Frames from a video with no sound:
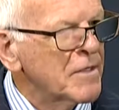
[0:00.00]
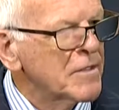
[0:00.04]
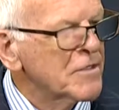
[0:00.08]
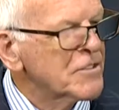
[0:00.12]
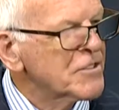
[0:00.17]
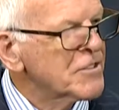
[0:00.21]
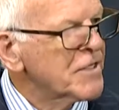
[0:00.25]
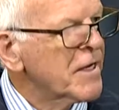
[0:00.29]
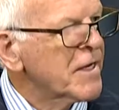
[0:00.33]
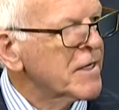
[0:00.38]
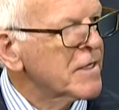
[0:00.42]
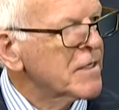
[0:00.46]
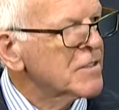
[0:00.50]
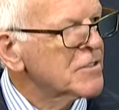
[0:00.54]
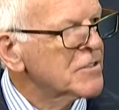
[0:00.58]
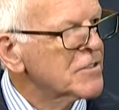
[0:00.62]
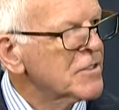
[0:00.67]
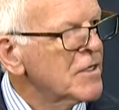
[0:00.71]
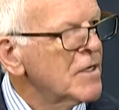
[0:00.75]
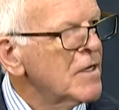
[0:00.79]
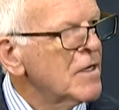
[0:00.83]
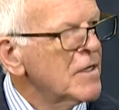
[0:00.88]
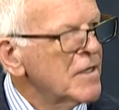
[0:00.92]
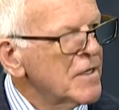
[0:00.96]
States.
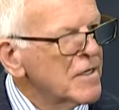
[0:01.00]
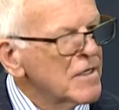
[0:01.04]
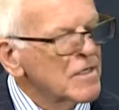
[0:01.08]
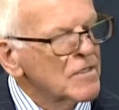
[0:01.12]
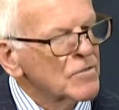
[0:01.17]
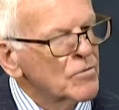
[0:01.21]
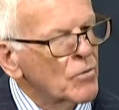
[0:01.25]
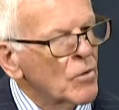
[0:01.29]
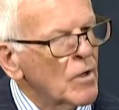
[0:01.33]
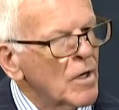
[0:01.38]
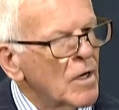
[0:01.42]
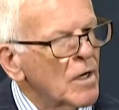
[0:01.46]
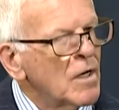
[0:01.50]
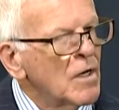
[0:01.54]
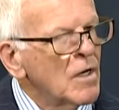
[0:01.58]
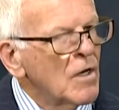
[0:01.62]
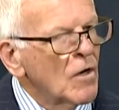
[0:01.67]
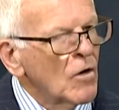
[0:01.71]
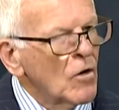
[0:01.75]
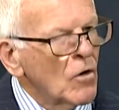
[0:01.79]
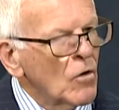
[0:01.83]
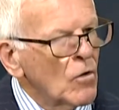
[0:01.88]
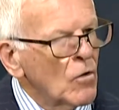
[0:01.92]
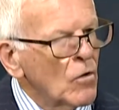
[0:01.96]
These were
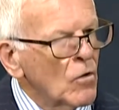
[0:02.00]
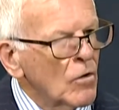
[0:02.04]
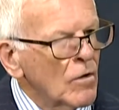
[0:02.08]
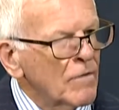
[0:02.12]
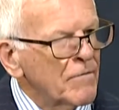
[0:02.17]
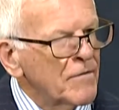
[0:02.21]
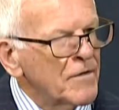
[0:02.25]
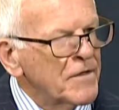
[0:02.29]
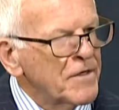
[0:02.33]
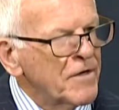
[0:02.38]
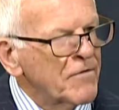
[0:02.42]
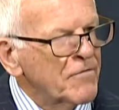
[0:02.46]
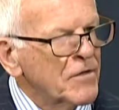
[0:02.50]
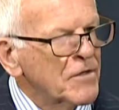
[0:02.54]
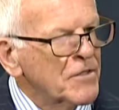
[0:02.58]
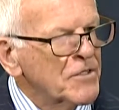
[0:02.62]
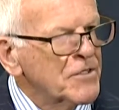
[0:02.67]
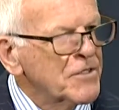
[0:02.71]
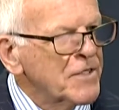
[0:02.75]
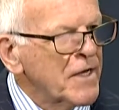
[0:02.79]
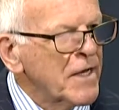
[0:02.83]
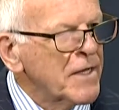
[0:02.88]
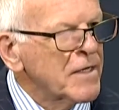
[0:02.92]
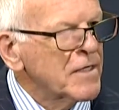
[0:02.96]
all of the different
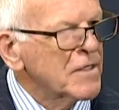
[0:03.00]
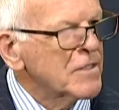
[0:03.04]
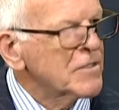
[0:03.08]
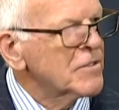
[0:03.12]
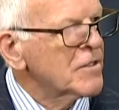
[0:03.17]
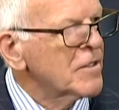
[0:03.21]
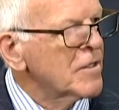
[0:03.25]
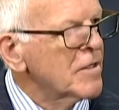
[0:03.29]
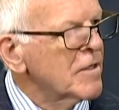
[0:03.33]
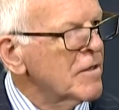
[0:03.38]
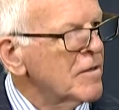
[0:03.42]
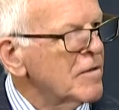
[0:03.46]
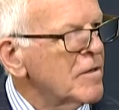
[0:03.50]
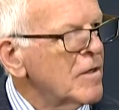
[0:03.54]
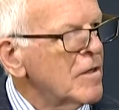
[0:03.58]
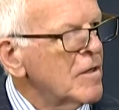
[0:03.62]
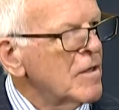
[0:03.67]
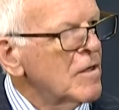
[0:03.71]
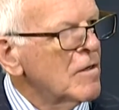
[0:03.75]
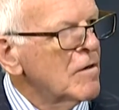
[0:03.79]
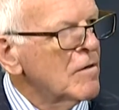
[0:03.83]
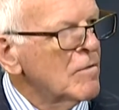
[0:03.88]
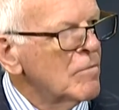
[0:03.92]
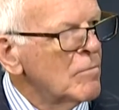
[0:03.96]
states that had
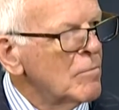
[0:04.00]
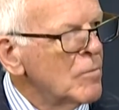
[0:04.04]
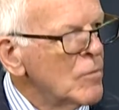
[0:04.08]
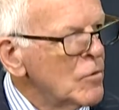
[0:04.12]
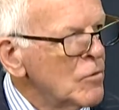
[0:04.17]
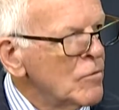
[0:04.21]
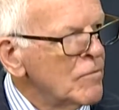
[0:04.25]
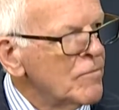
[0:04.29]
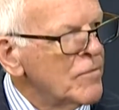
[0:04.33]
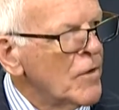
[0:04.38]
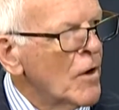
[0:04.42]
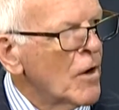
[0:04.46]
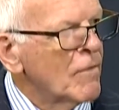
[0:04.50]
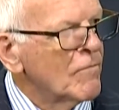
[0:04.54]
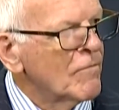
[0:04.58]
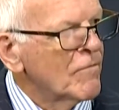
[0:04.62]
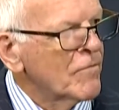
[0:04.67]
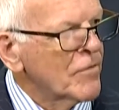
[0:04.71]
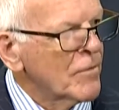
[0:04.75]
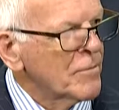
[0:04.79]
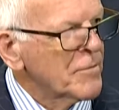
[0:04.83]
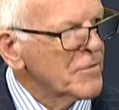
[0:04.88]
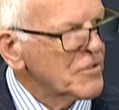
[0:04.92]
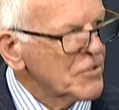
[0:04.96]
moved on
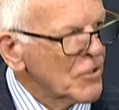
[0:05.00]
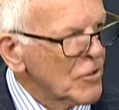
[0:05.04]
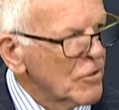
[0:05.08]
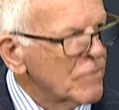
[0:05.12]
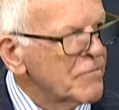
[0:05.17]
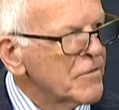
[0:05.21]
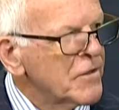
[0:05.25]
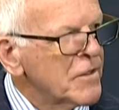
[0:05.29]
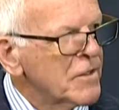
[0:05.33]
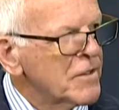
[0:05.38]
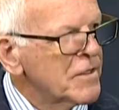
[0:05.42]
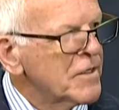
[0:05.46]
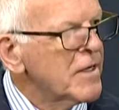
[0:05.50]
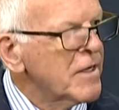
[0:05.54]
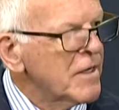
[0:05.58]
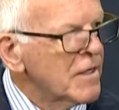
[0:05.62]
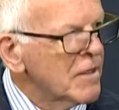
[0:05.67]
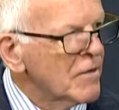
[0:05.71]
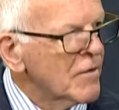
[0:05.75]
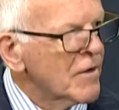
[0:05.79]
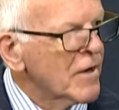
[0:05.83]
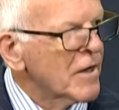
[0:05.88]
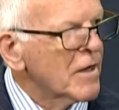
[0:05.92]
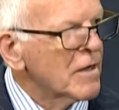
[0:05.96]
from the Soviet
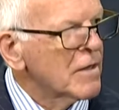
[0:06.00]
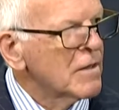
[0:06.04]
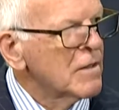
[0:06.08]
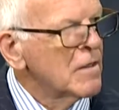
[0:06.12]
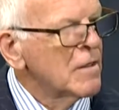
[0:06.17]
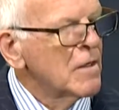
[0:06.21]
era.